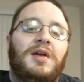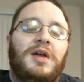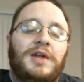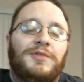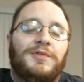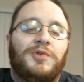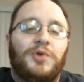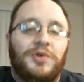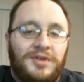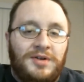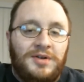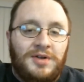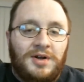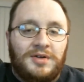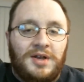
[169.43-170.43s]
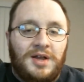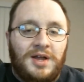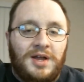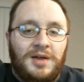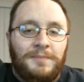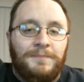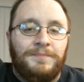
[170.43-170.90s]
And of course, inducting
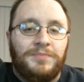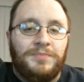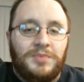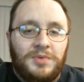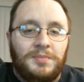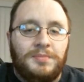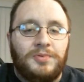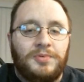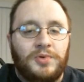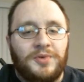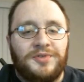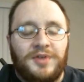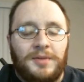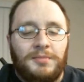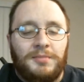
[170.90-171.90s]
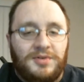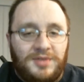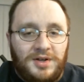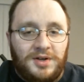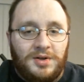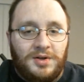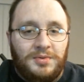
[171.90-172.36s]
him, Bruno
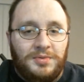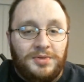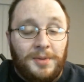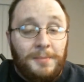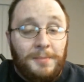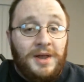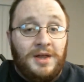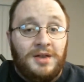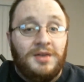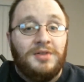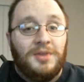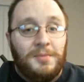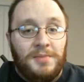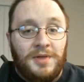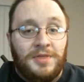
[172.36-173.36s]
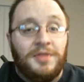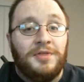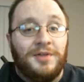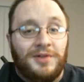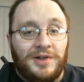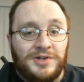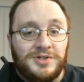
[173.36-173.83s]
Sammartino, the man, the myth,
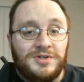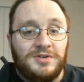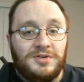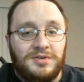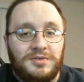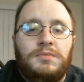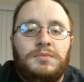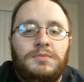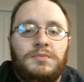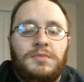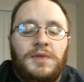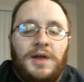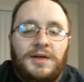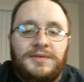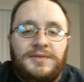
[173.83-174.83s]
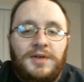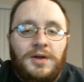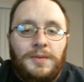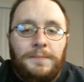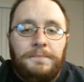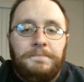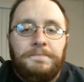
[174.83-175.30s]
the legend. Next
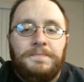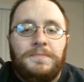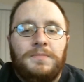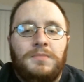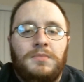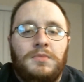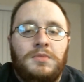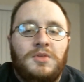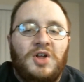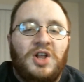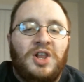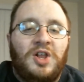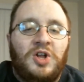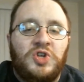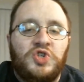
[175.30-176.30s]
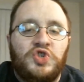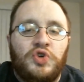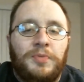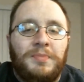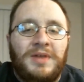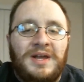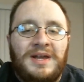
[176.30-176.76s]
up,
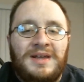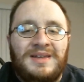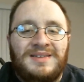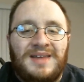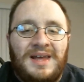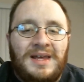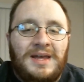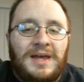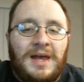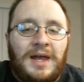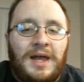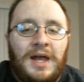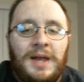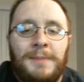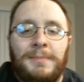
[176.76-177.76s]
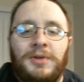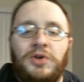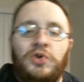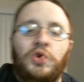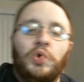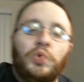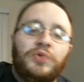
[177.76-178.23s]
Alundra Blaze, a.k.a.
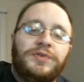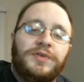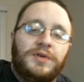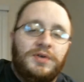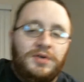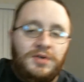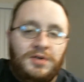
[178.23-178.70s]
Medusa.